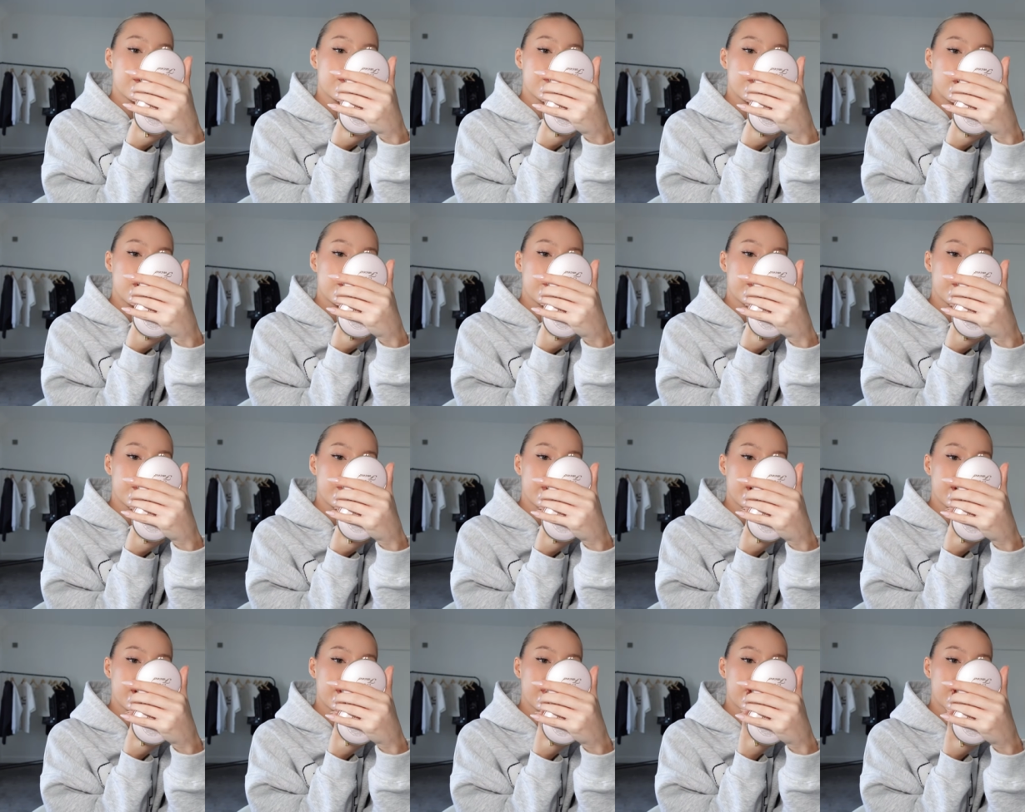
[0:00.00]

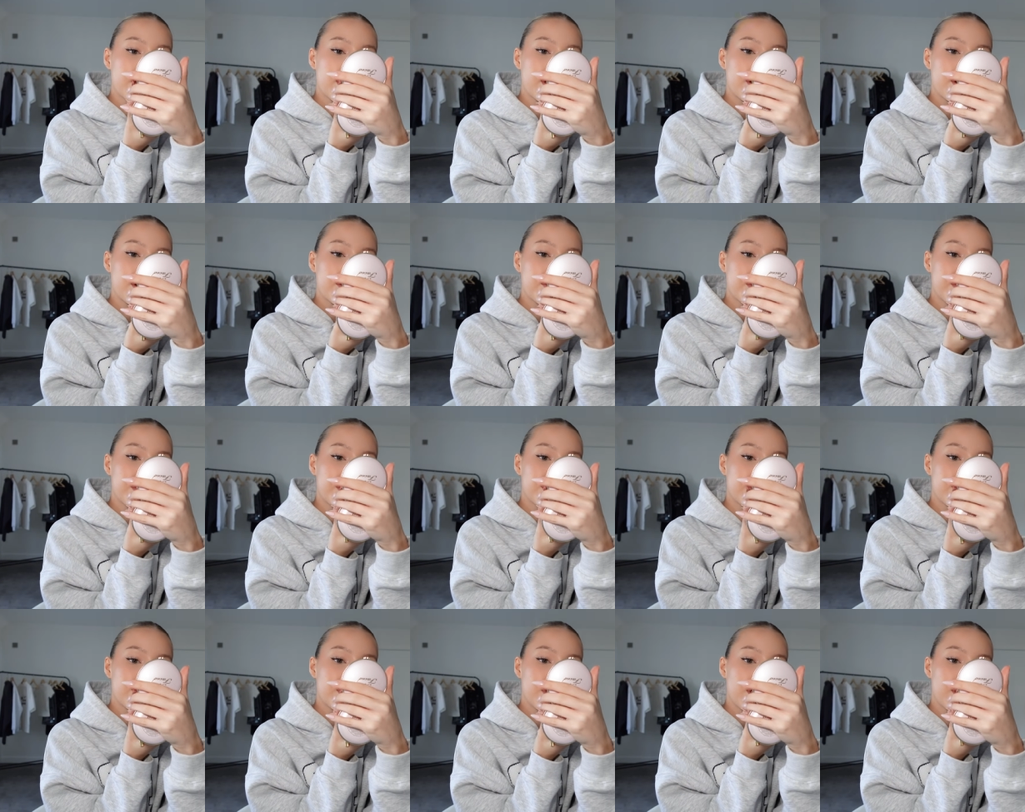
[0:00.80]
February, I think I'm going
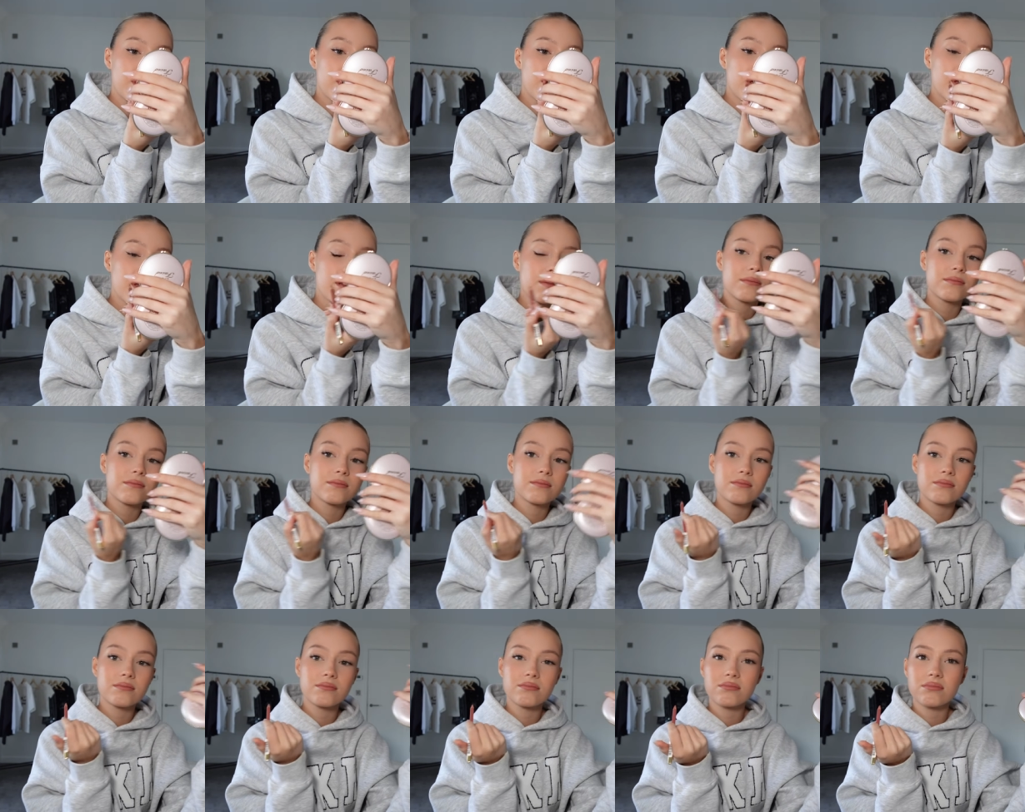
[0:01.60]
skiing.
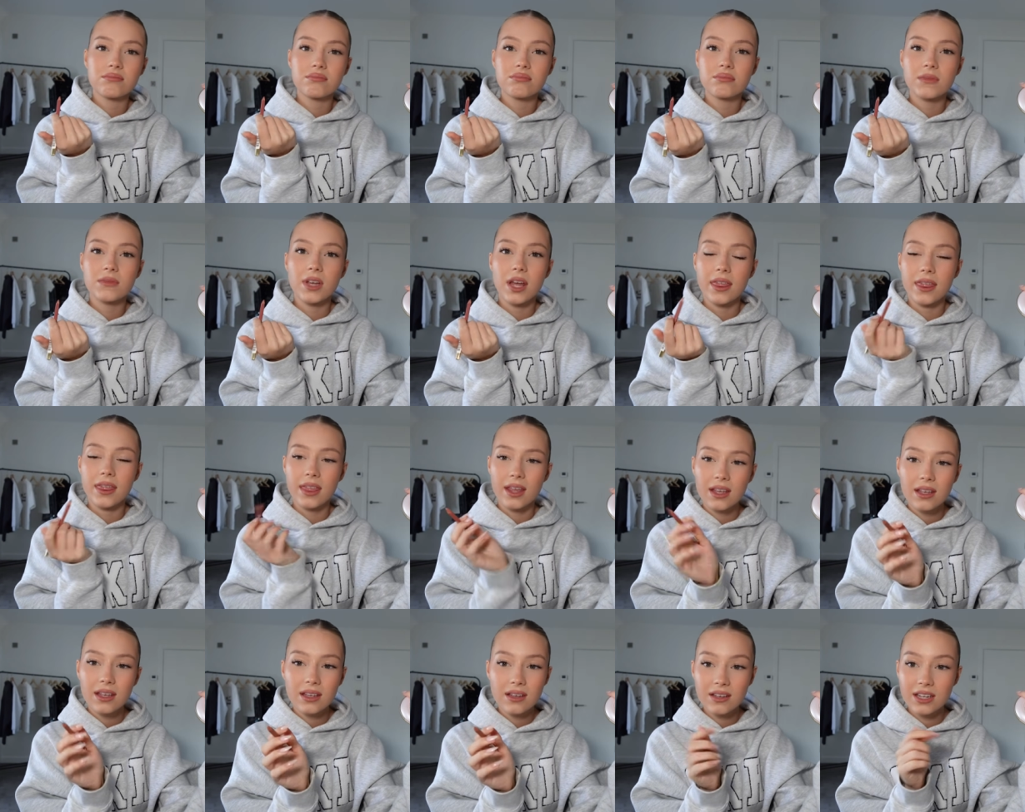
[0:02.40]
I
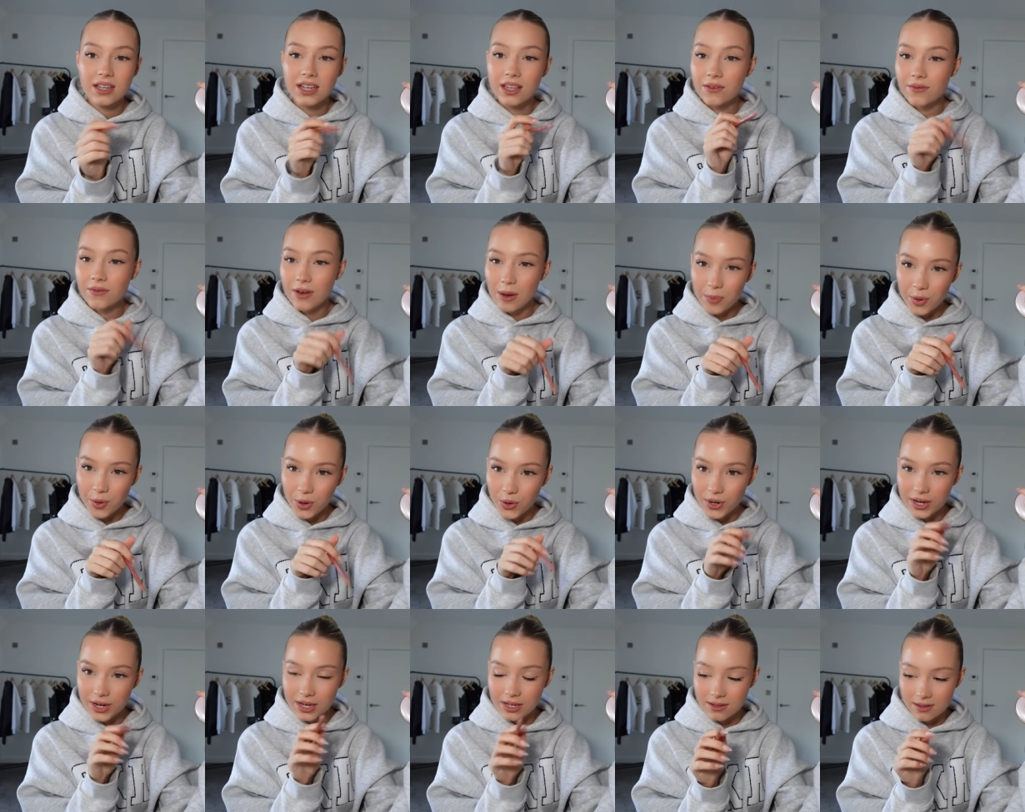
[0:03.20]
think either
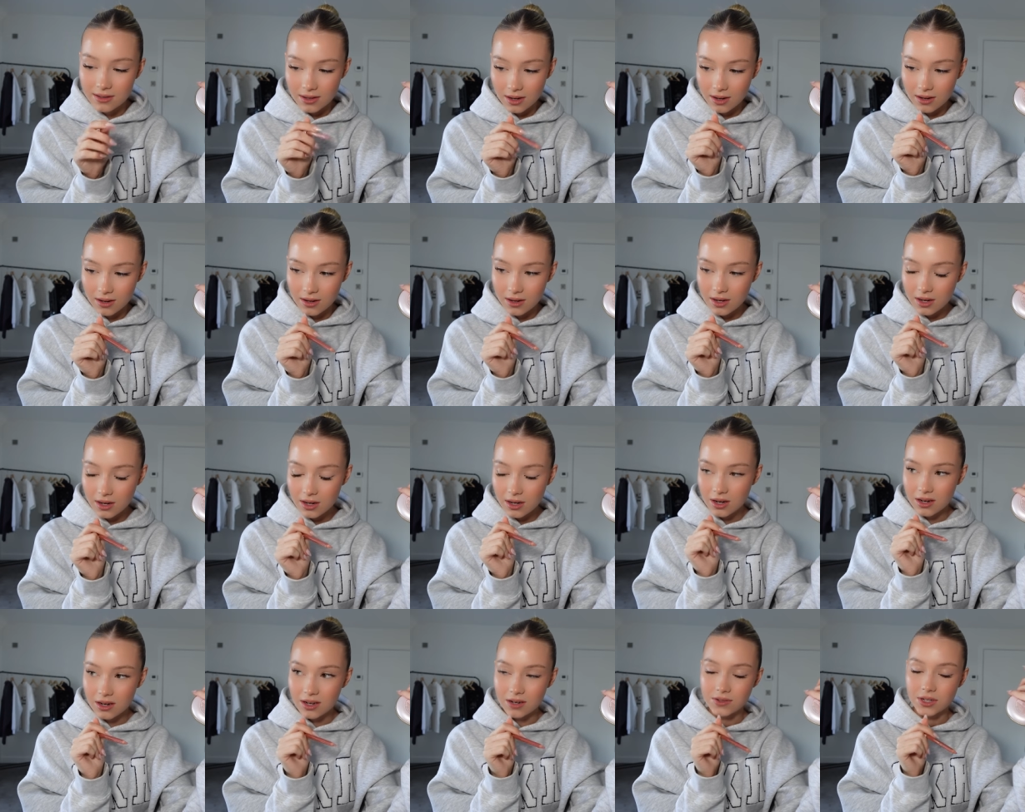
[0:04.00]
February or Easter,
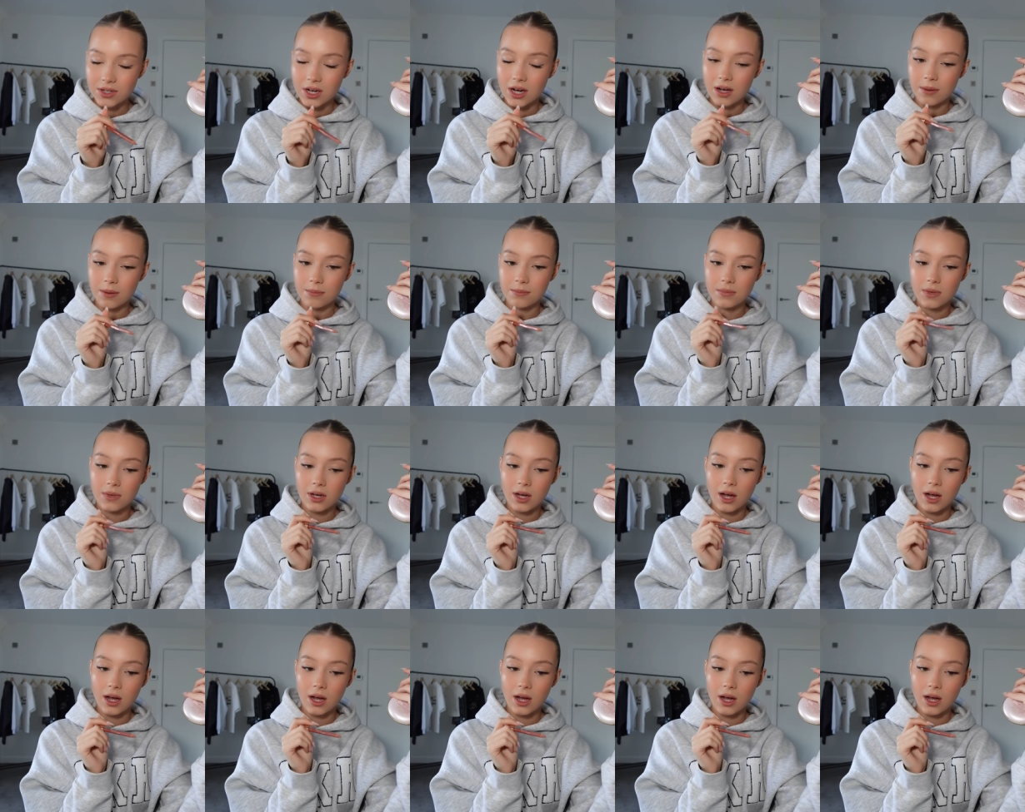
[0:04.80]
half term.